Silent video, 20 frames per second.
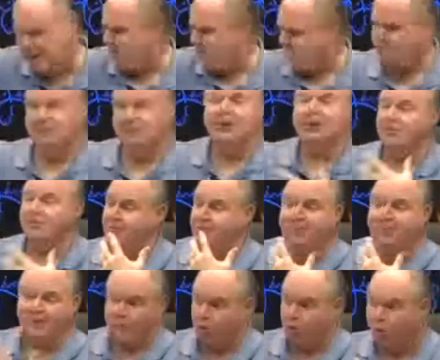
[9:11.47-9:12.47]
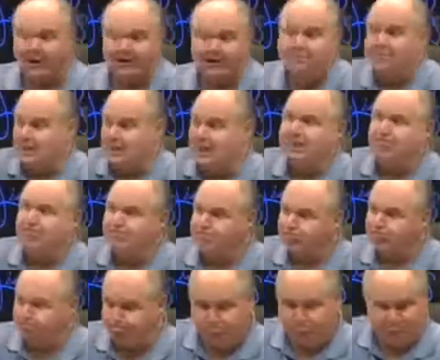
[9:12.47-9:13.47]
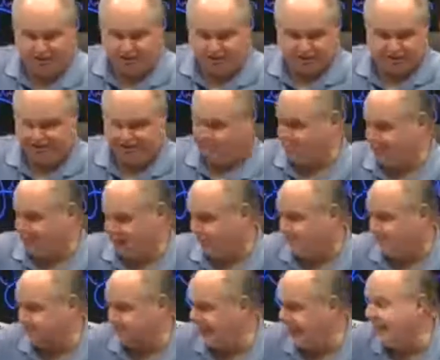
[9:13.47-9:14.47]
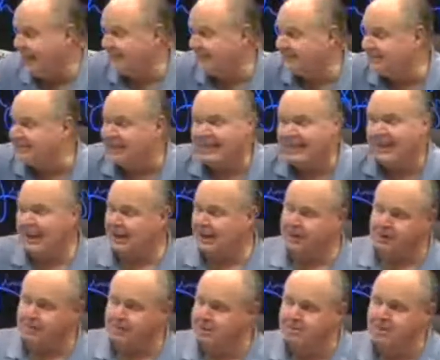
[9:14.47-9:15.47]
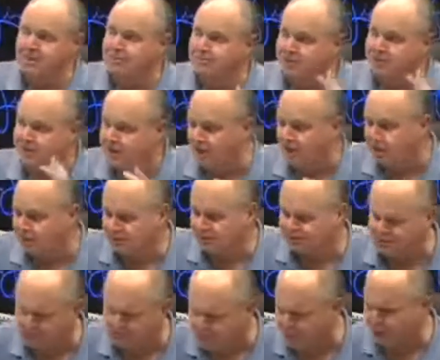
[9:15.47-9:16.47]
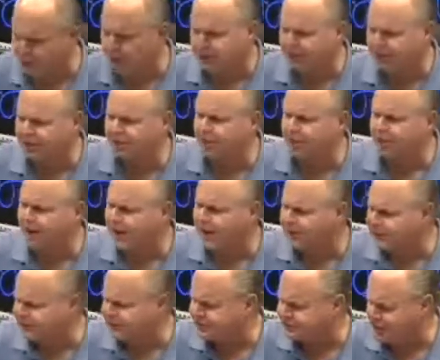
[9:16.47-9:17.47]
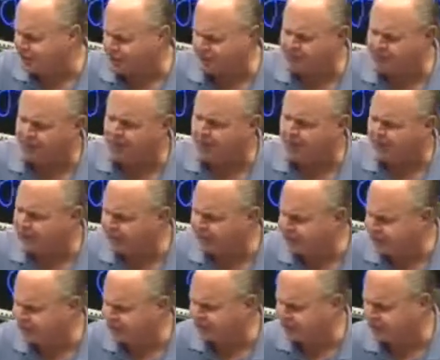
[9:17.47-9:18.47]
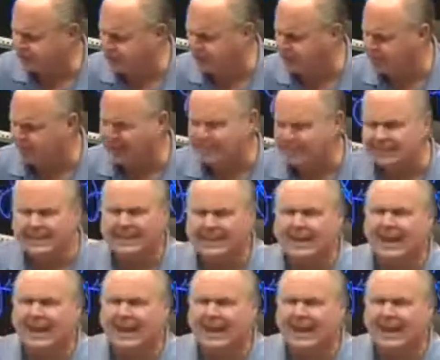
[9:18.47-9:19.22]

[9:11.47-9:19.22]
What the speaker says: But they're going to be. It's just a matter of days, and they're going to be members of Congress. So they're brought in. They're allowed to study. They're allowed to listen to the debate.